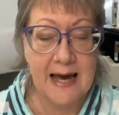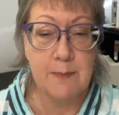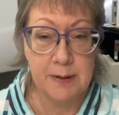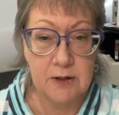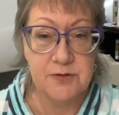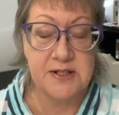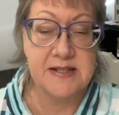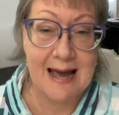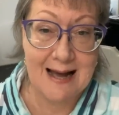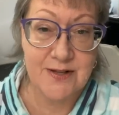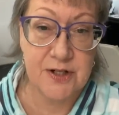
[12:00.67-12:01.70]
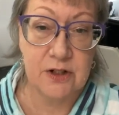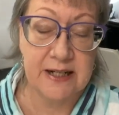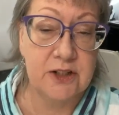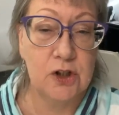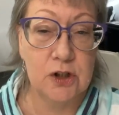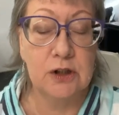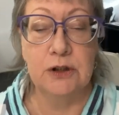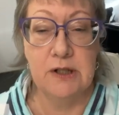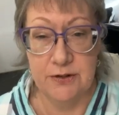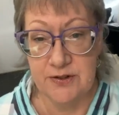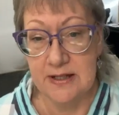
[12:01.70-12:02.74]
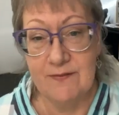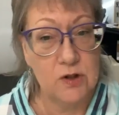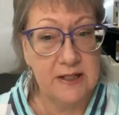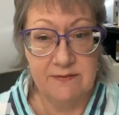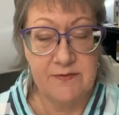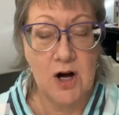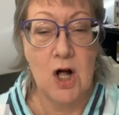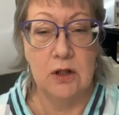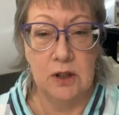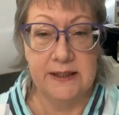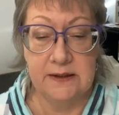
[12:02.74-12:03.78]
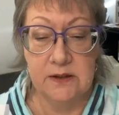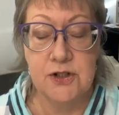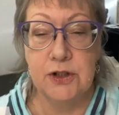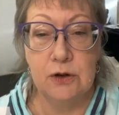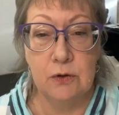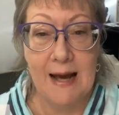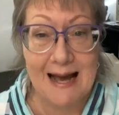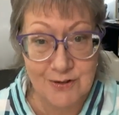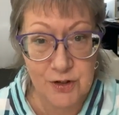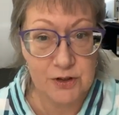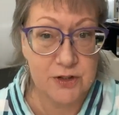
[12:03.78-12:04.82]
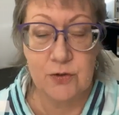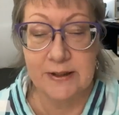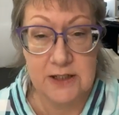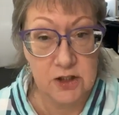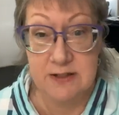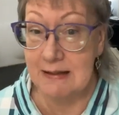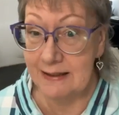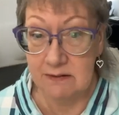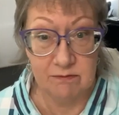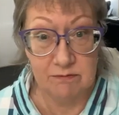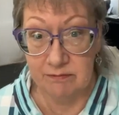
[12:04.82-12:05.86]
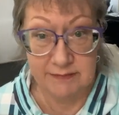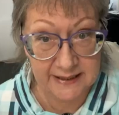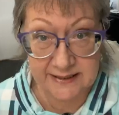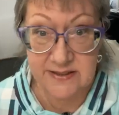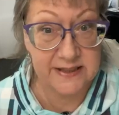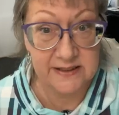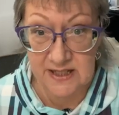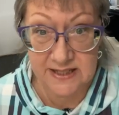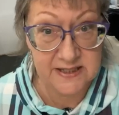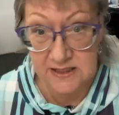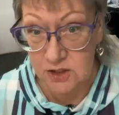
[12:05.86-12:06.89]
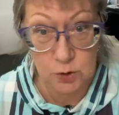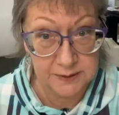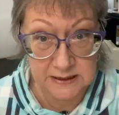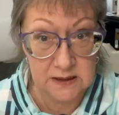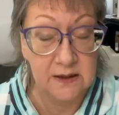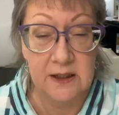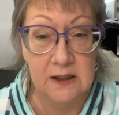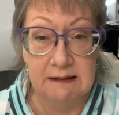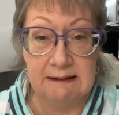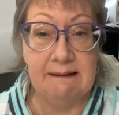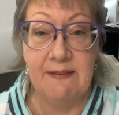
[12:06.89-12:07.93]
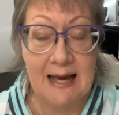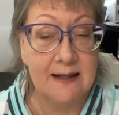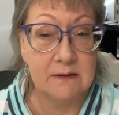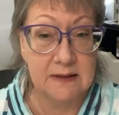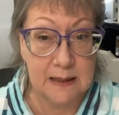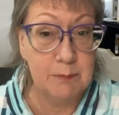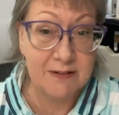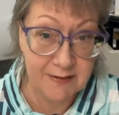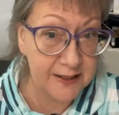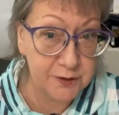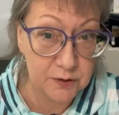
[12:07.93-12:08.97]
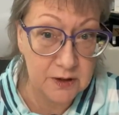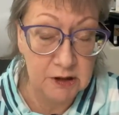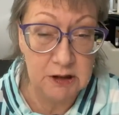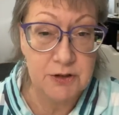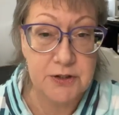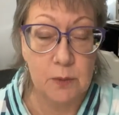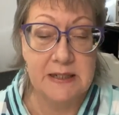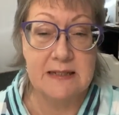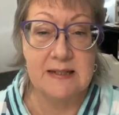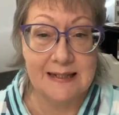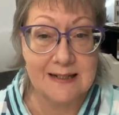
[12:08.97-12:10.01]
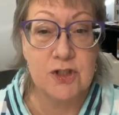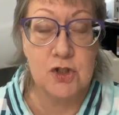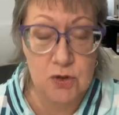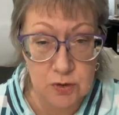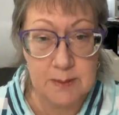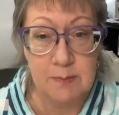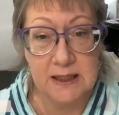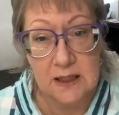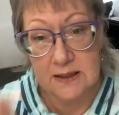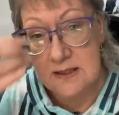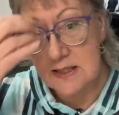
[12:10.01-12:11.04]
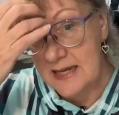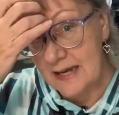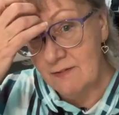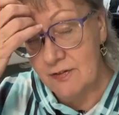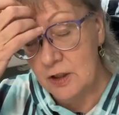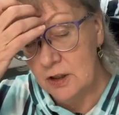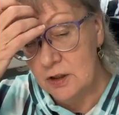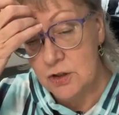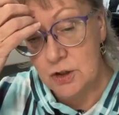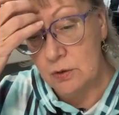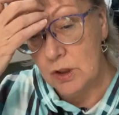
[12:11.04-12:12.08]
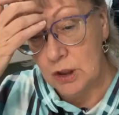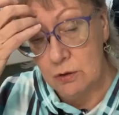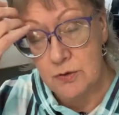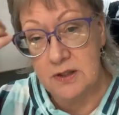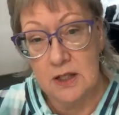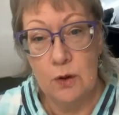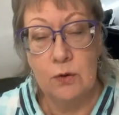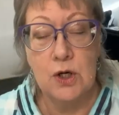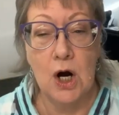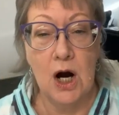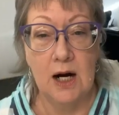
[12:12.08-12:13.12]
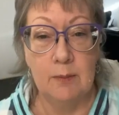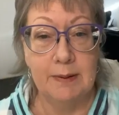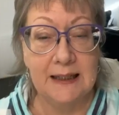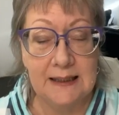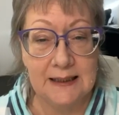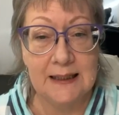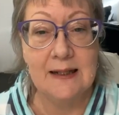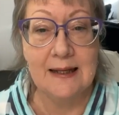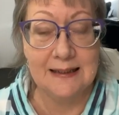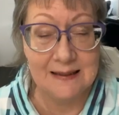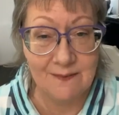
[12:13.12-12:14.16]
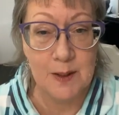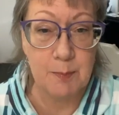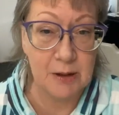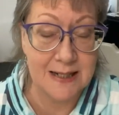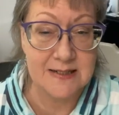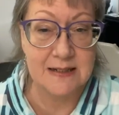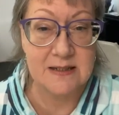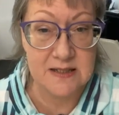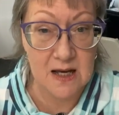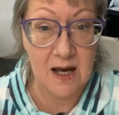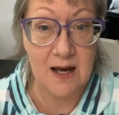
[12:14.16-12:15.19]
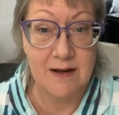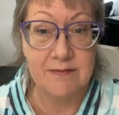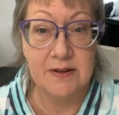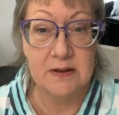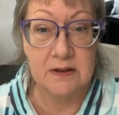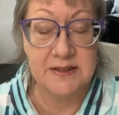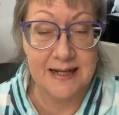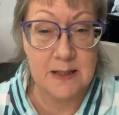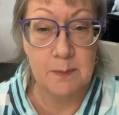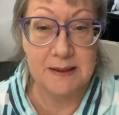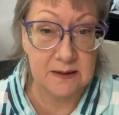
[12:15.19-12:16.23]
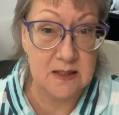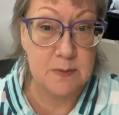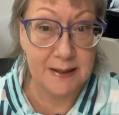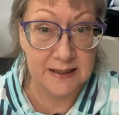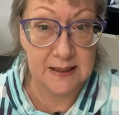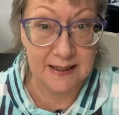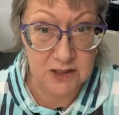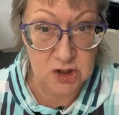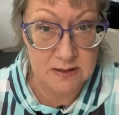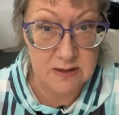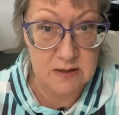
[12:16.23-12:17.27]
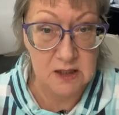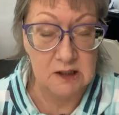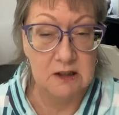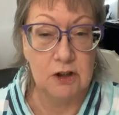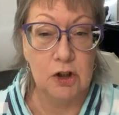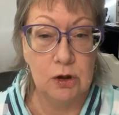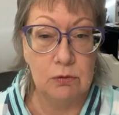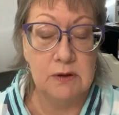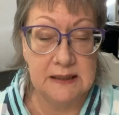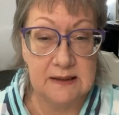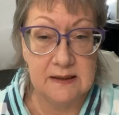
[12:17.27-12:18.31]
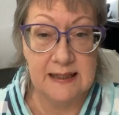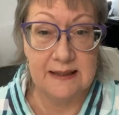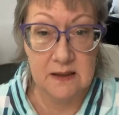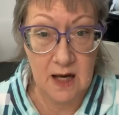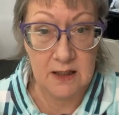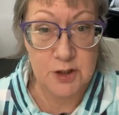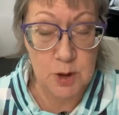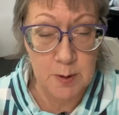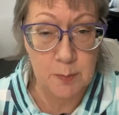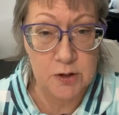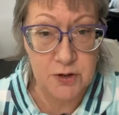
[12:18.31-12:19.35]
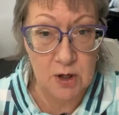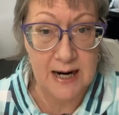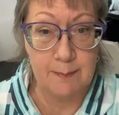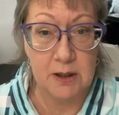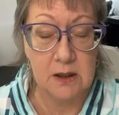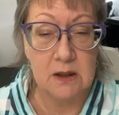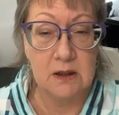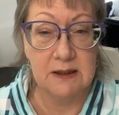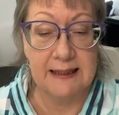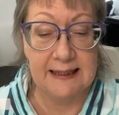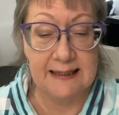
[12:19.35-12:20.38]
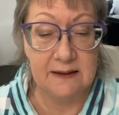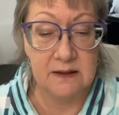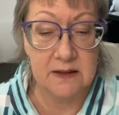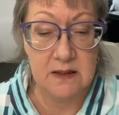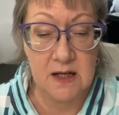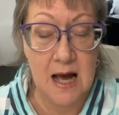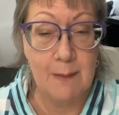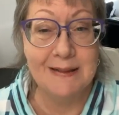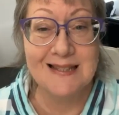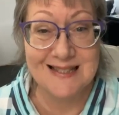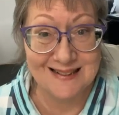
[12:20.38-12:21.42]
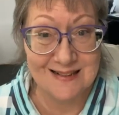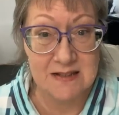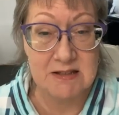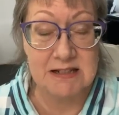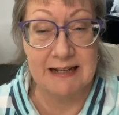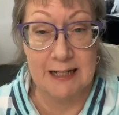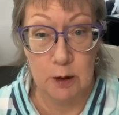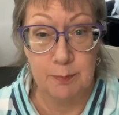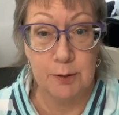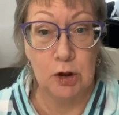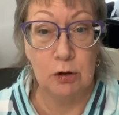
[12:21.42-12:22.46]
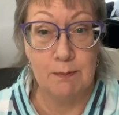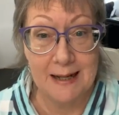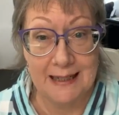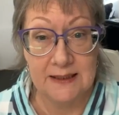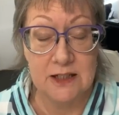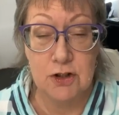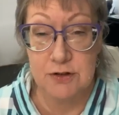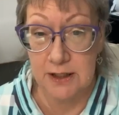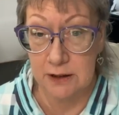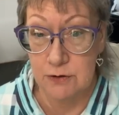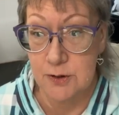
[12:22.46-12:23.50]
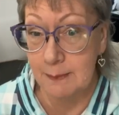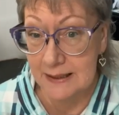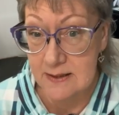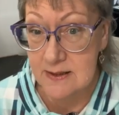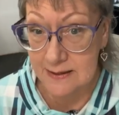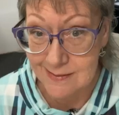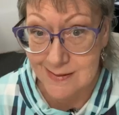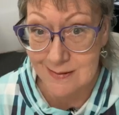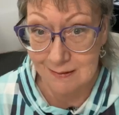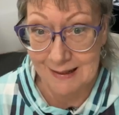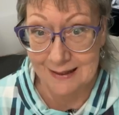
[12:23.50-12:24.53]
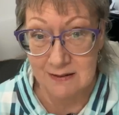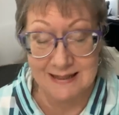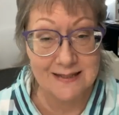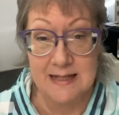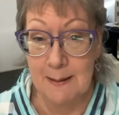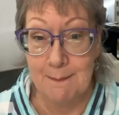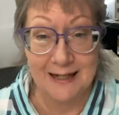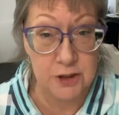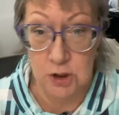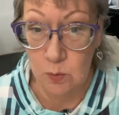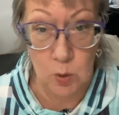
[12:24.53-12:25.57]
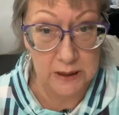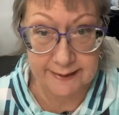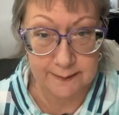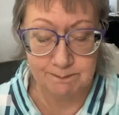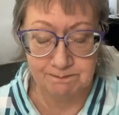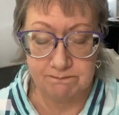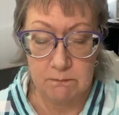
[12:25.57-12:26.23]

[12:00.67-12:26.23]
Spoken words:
that poses a hazard, and your glucose level can fall into hazardous ranges like 18, 19, 20, and that can be fatal. So it is extremely unsafe to use low carb eating in the presence of diabetes medications. You need a knowledgeable prescriber and common sense to help you manage those medicines. Okay, that's a major warning.